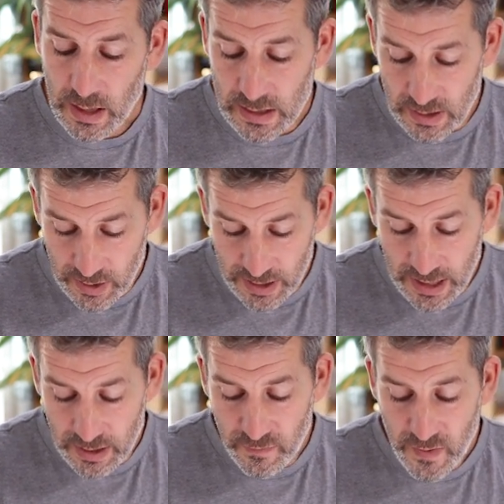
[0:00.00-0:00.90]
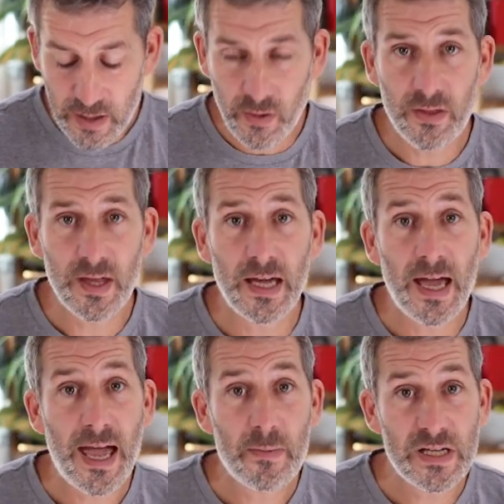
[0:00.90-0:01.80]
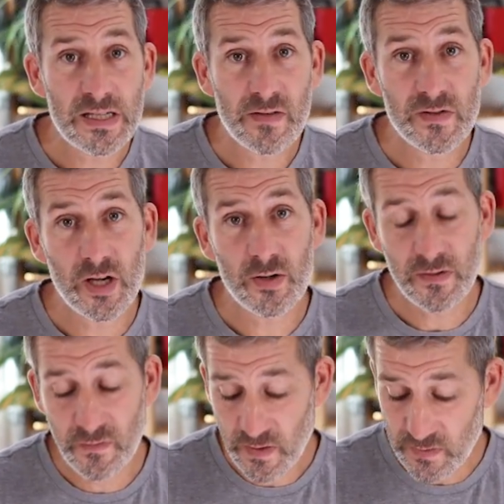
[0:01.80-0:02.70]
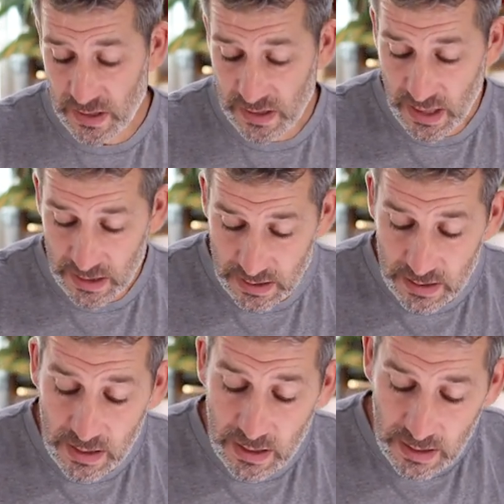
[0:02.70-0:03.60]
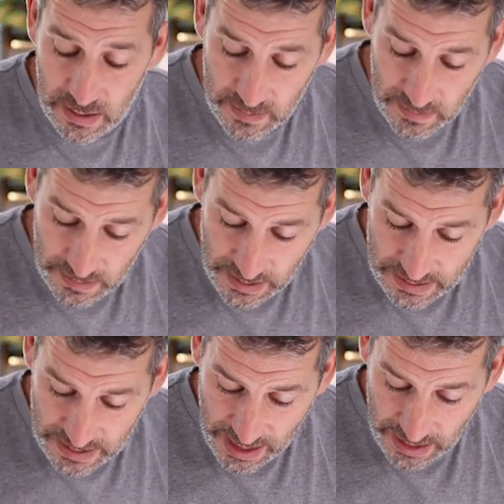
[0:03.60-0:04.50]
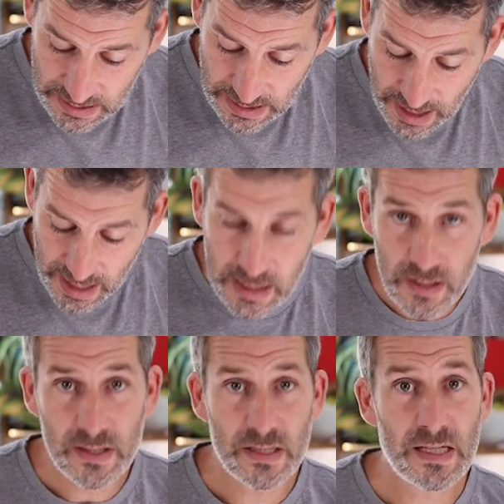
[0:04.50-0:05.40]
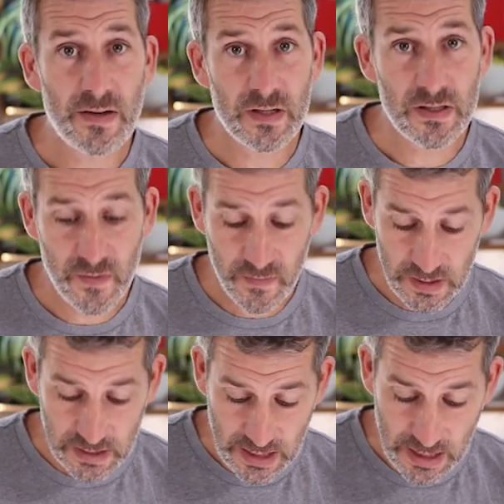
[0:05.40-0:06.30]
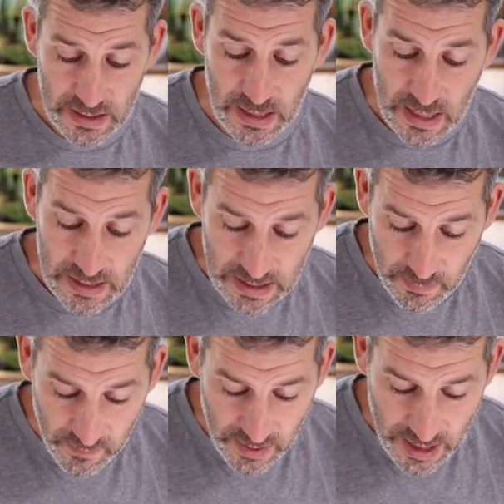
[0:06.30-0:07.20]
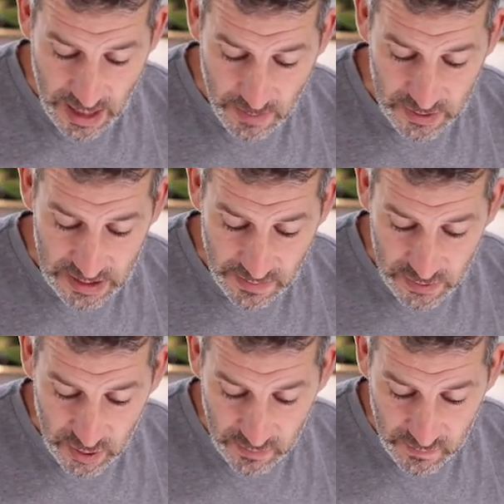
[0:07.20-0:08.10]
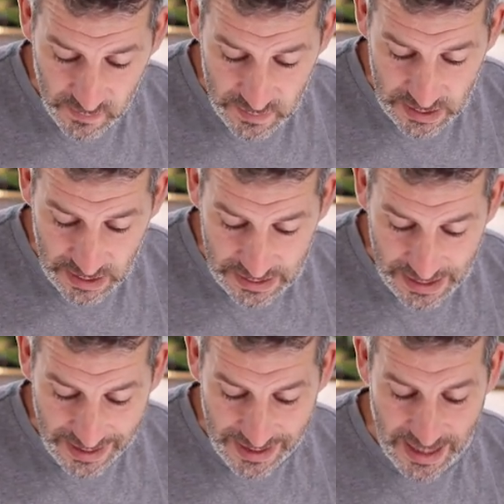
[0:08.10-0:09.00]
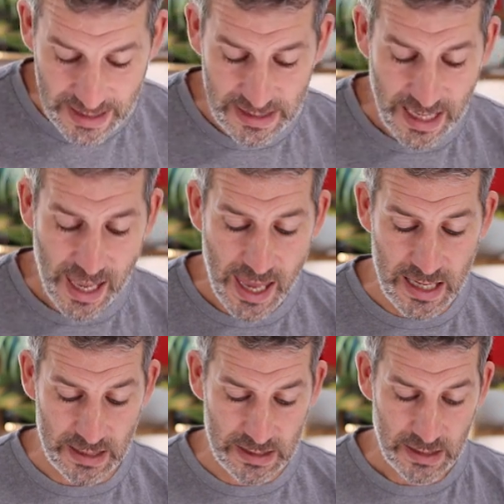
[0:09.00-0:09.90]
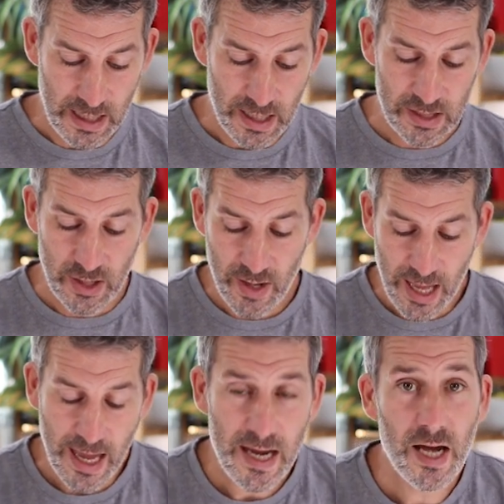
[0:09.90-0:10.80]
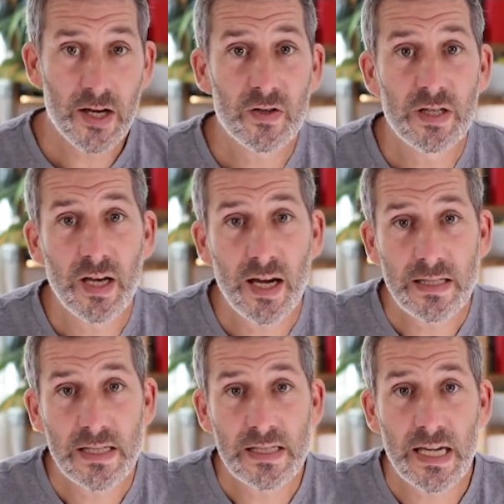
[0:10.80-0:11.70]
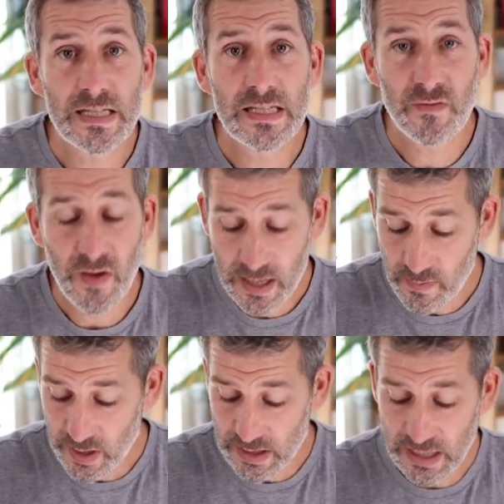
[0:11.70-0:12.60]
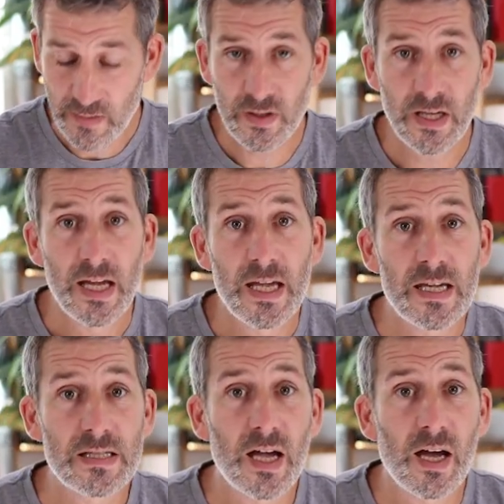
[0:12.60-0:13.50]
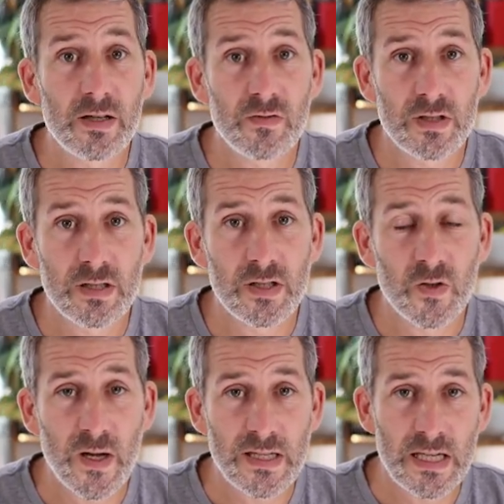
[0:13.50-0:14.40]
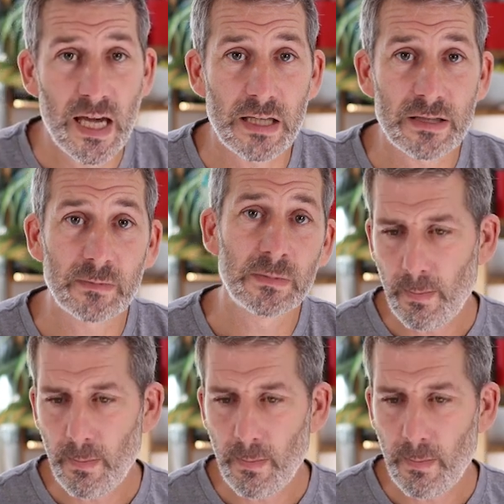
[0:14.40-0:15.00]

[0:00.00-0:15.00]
So then the final thing, how many 7s go into 56? That is 8. 8 lots of 7 is 56. Same over here, how many 7s go into 56? That is 8. So 896 divided by 7 is 128.